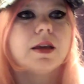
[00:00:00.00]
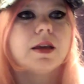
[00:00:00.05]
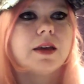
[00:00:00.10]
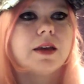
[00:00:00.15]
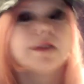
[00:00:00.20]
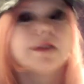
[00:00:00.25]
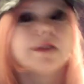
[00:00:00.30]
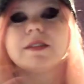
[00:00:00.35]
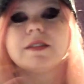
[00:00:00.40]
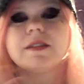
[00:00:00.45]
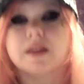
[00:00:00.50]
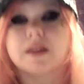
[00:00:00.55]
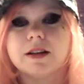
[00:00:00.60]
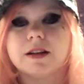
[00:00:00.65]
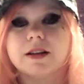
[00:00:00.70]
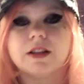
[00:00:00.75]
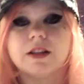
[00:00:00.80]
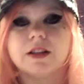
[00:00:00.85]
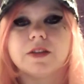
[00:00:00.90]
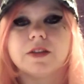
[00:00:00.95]
As I said,
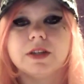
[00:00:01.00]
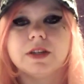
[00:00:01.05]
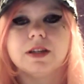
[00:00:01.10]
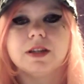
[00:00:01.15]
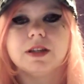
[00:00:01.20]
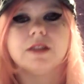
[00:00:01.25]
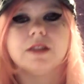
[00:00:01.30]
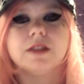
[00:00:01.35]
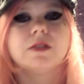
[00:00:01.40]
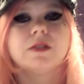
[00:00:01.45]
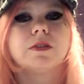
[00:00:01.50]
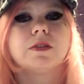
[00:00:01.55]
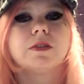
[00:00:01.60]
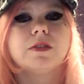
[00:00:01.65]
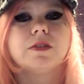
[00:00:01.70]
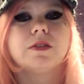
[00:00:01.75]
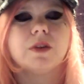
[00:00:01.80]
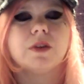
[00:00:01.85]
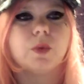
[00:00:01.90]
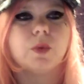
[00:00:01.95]
I love it.
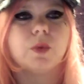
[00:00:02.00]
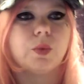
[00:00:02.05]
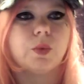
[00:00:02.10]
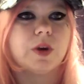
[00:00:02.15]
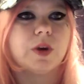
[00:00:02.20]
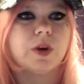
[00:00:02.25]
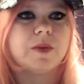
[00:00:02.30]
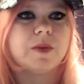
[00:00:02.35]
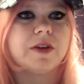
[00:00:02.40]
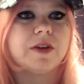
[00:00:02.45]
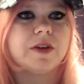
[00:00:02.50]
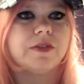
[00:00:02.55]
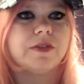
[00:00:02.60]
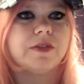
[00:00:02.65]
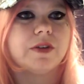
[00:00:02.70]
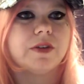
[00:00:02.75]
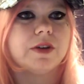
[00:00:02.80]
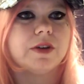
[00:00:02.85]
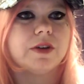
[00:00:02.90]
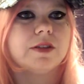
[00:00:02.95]
It's one of my
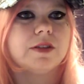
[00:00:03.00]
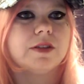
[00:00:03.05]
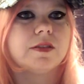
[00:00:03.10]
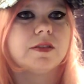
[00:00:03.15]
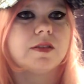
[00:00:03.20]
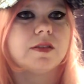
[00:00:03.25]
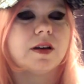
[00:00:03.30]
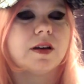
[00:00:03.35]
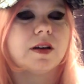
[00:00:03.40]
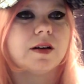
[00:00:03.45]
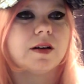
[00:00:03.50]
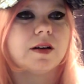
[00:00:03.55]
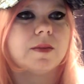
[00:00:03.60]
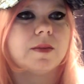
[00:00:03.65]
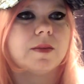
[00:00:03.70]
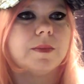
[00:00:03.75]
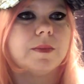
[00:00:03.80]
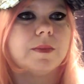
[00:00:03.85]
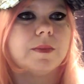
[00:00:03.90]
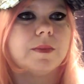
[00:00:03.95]
favorites.
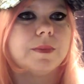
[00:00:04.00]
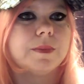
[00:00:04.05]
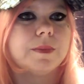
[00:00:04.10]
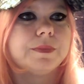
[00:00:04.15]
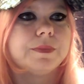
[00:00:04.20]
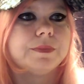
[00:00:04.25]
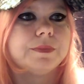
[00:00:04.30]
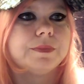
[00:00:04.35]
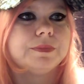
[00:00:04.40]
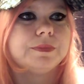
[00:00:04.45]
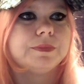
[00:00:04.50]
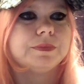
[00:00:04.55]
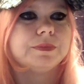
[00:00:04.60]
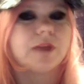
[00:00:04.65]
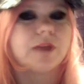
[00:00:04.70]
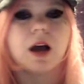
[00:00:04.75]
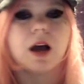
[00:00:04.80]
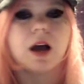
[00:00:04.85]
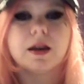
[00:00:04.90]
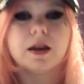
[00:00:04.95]

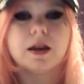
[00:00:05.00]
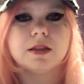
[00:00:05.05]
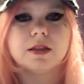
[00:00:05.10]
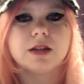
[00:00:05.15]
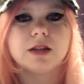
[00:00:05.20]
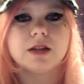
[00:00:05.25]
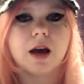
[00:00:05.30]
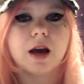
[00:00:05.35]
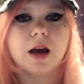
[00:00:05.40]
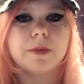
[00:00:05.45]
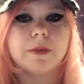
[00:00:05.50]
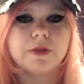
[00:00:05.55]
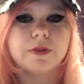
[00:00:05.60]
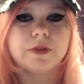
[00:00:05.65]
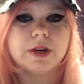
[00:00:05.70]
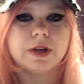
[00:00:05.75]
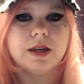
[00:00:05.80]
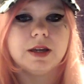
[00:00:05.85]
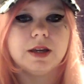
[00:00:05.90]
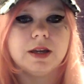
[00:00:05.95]
Not in the top
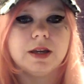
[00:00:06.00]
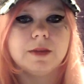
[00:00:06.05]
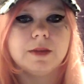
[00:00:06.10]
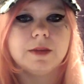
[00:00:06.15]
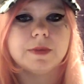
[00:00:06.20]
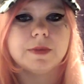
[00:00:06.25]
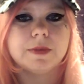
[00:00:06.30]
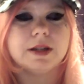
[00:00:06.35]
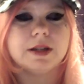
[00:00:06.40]
3, but